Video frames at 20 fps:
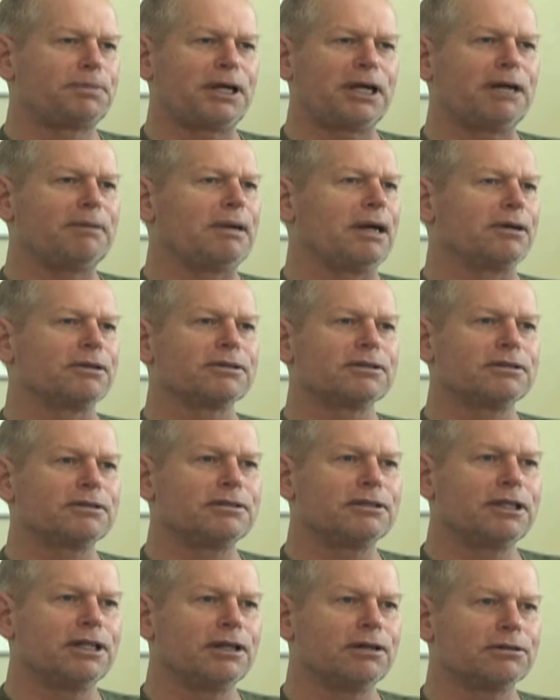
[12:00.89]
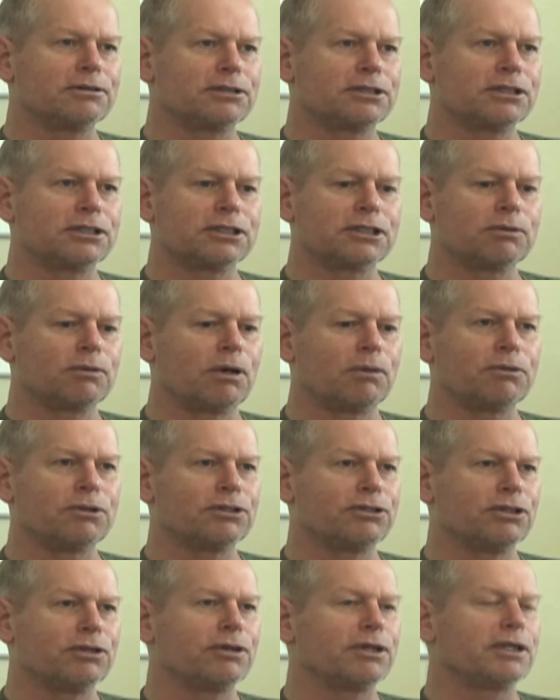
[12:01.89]
paramount. You know, to, to what
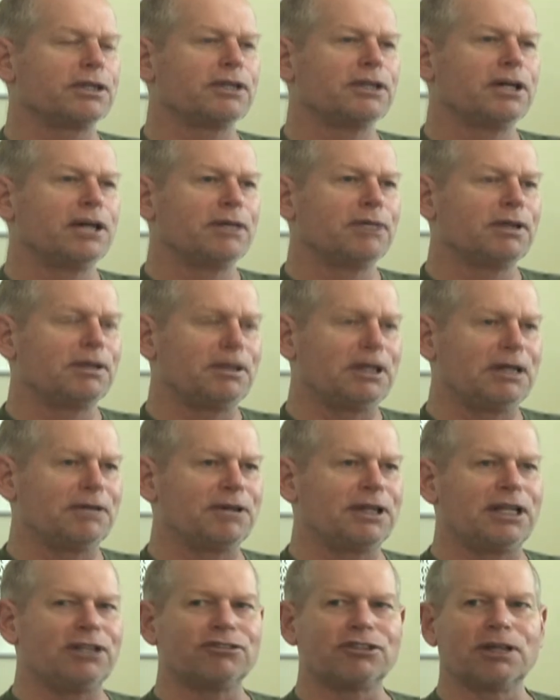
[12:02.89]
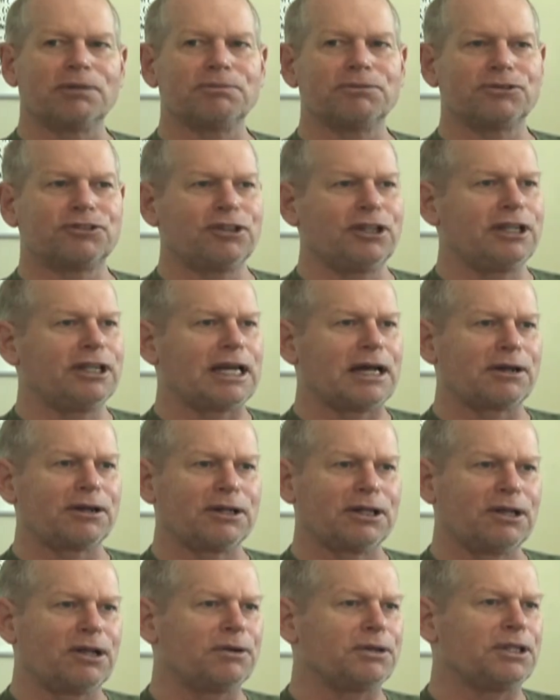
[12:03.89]
we're doing. Time. I mean, if it uh-huh. ends up sitting out
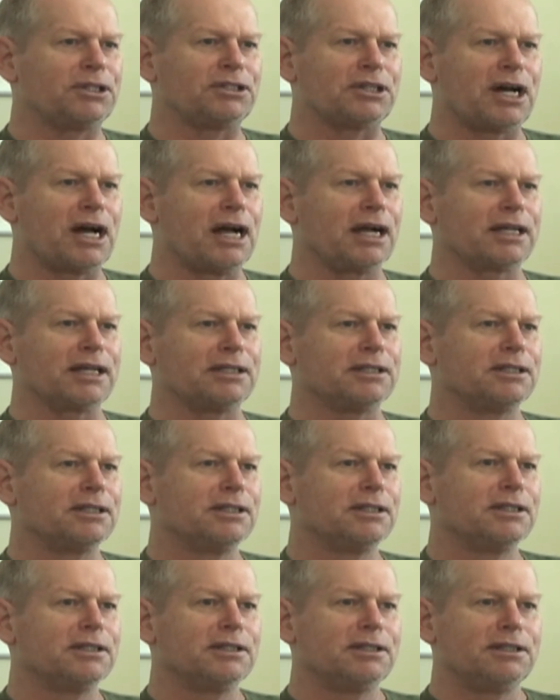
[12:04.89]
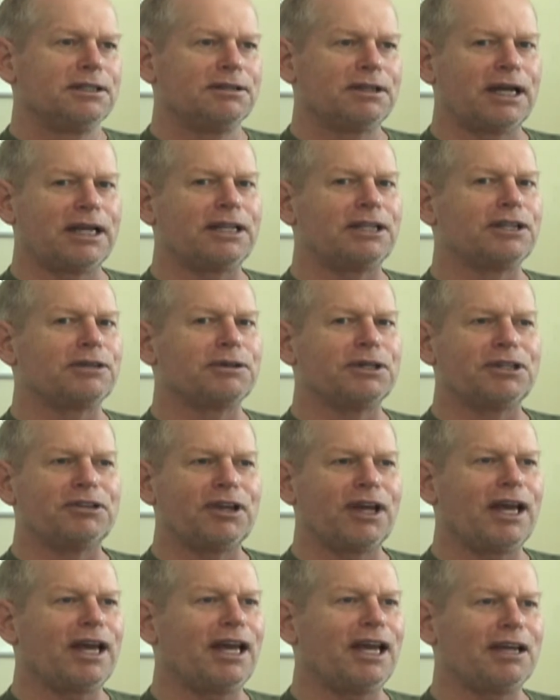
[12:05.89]
on a loading dock at 90 degree
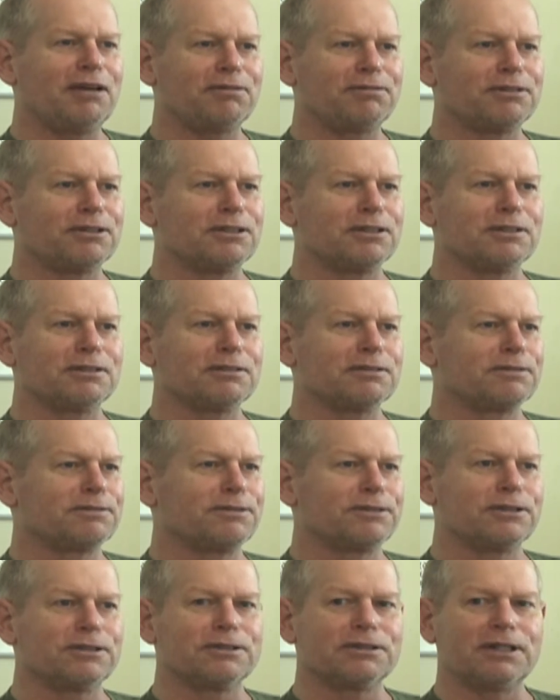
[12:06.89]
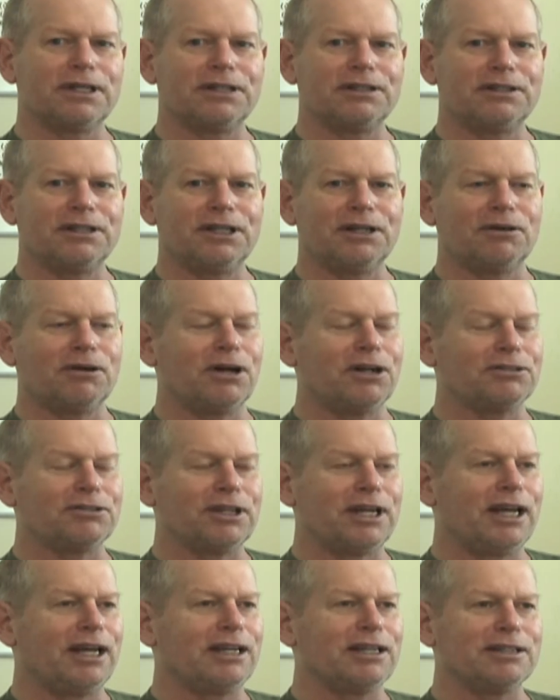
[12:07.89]
day for for uh, you know all
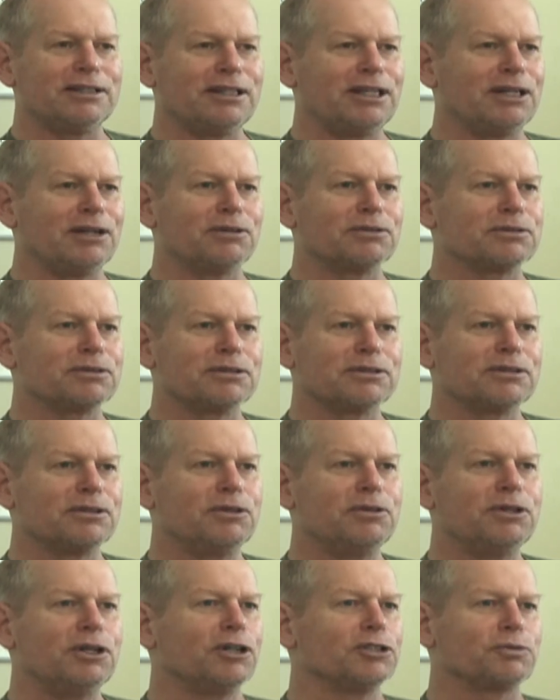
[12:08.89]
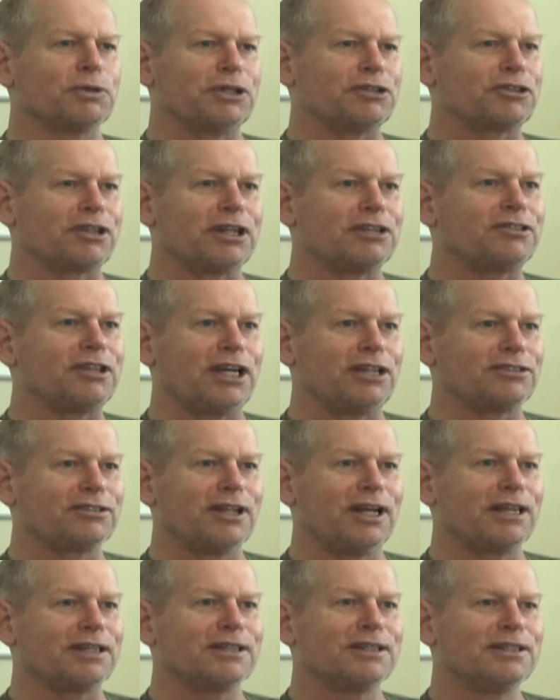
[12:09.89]
day, you know, who knows what it's going to taste
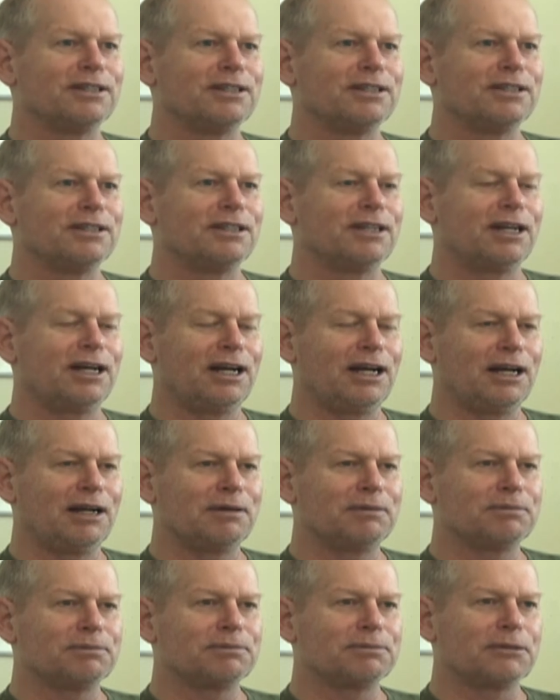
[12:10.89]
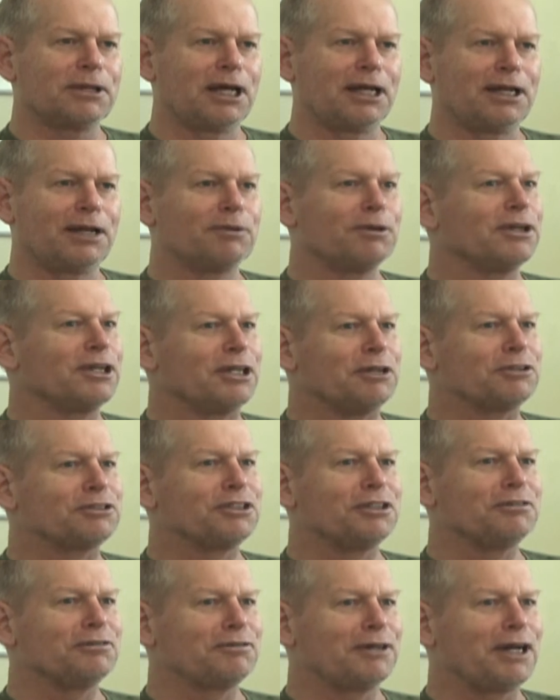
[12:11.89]
like. Mm-hmm. Um, I'm not really
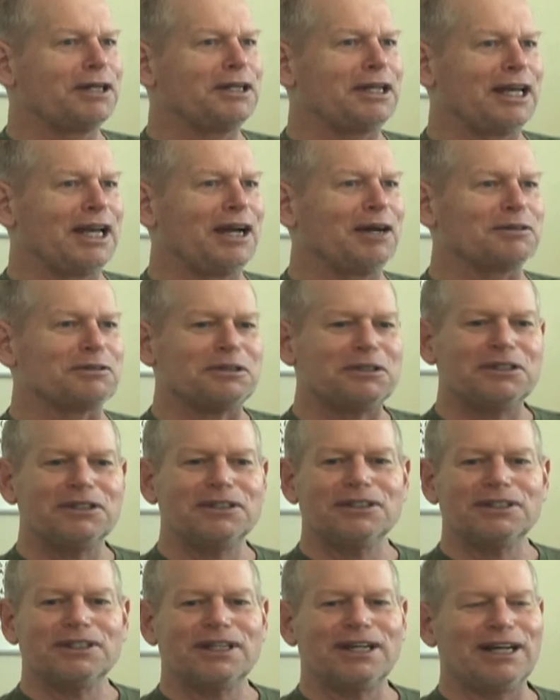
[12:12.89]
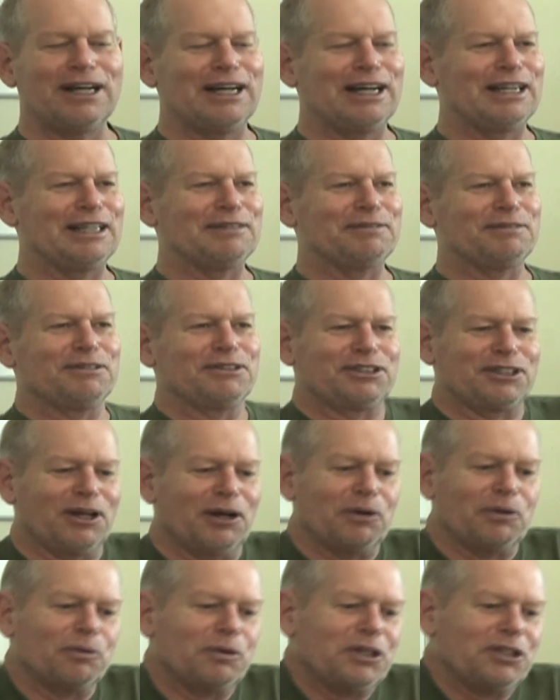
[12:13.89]
interested in finding out. Uh,
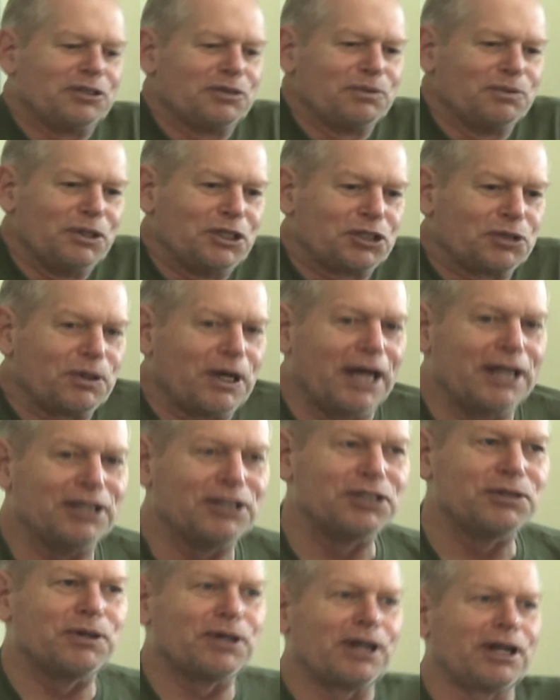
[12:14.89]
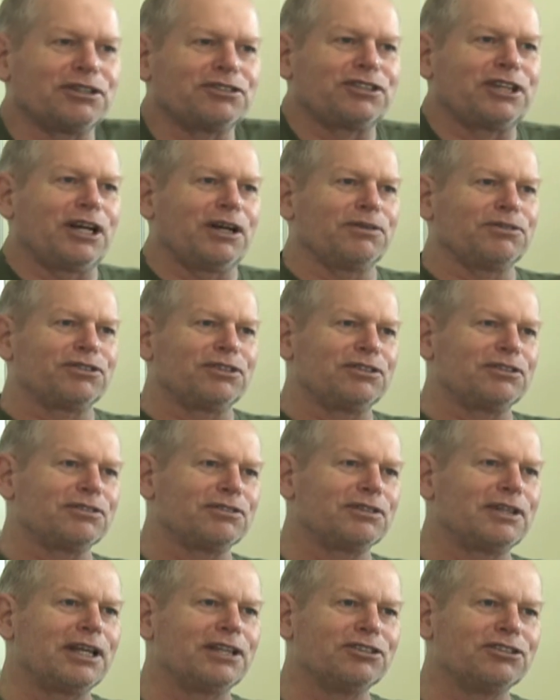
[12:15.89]
so we we try to do it ourselves
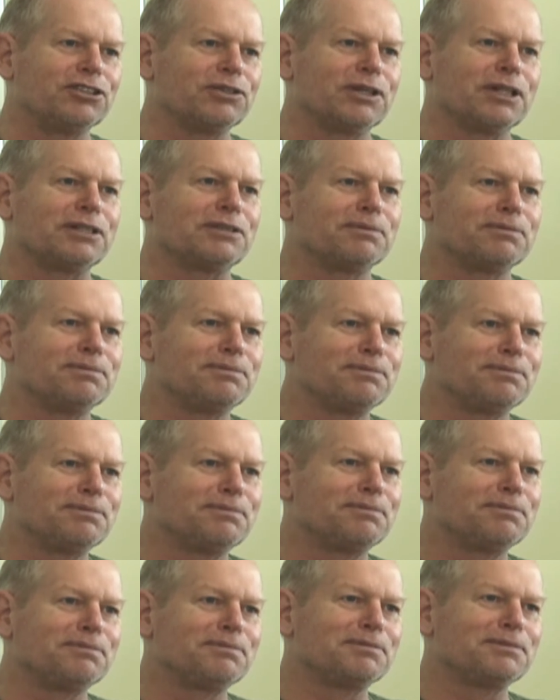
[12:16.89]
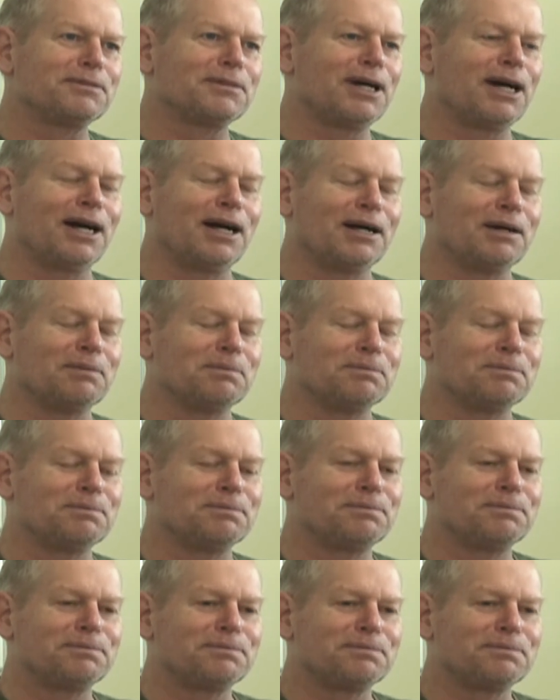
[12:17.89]
and and do it,
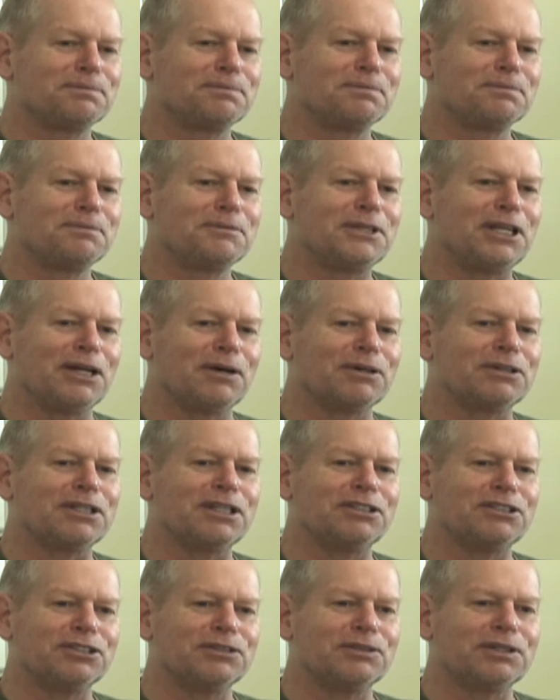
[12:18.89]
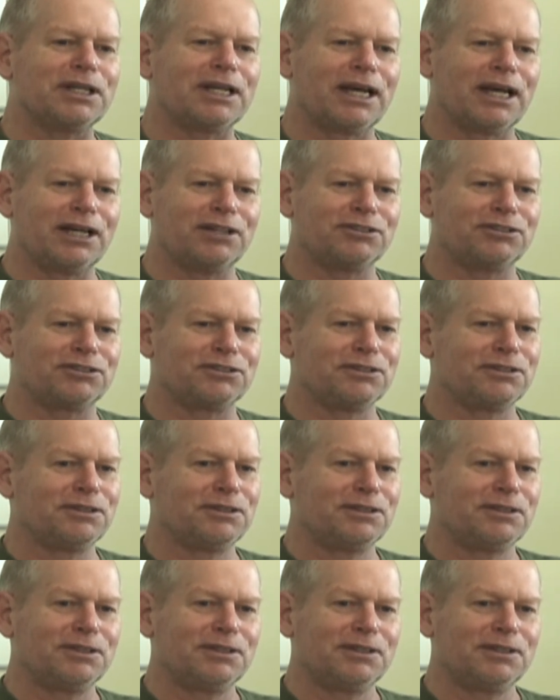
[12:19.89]
um, you know, and, and do it as
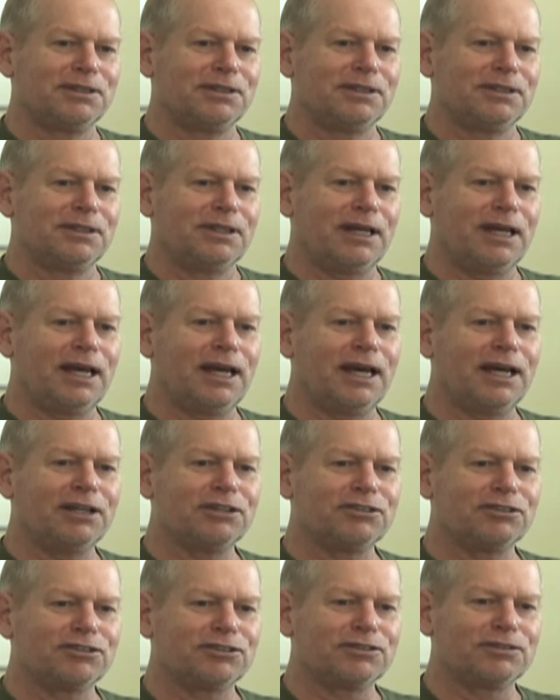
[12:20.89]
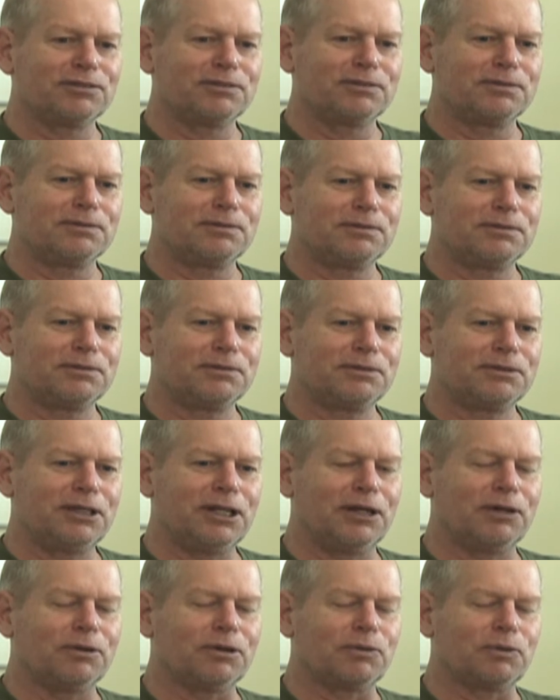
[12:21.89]
as
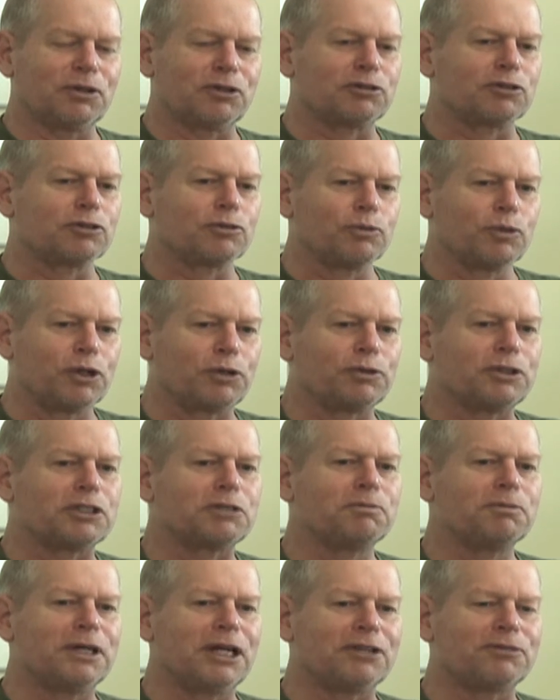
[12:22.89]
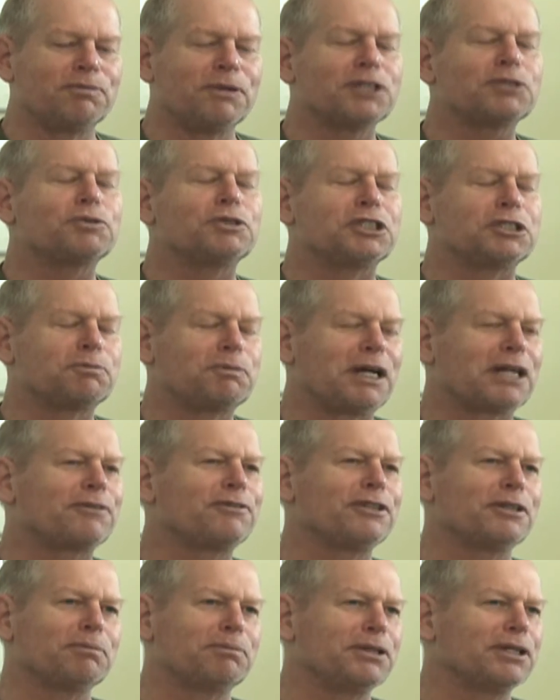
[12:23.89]
you know, with, with, with res, as much respect
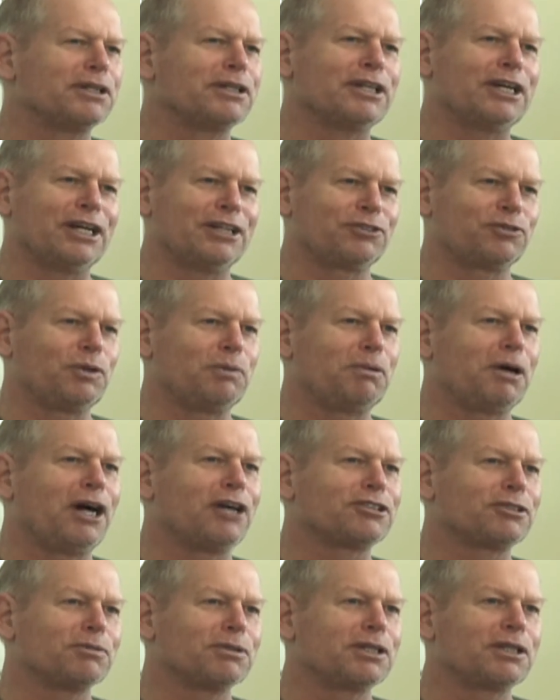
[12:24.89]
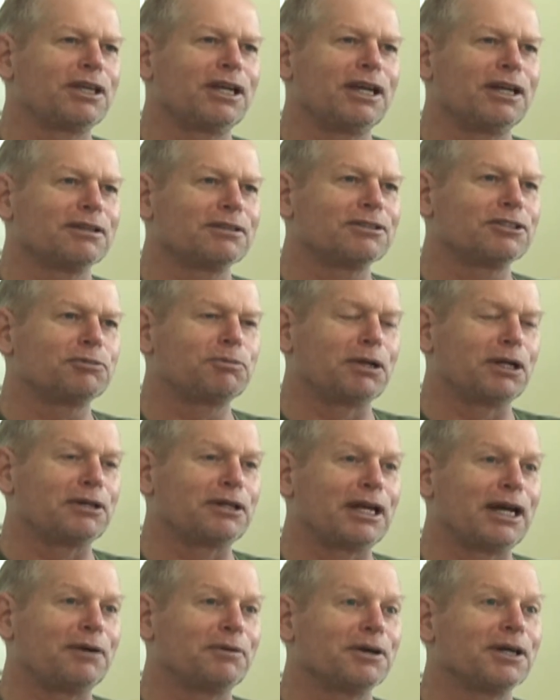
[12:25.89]
for the beer as we possibly can. Let's put it
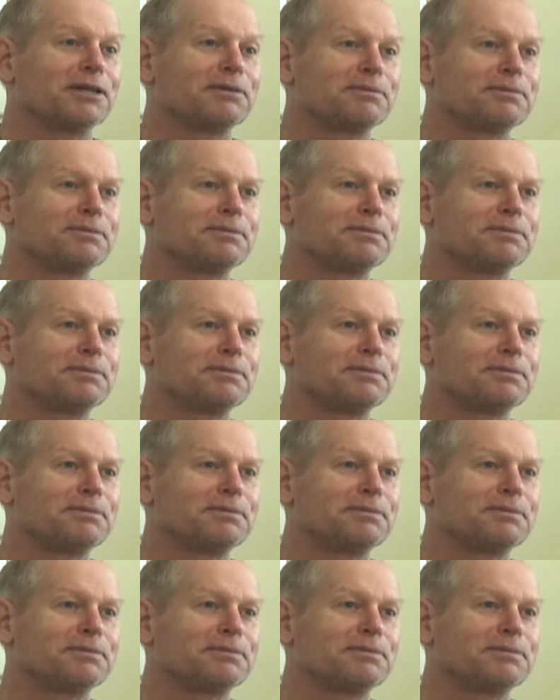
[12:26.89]
that way.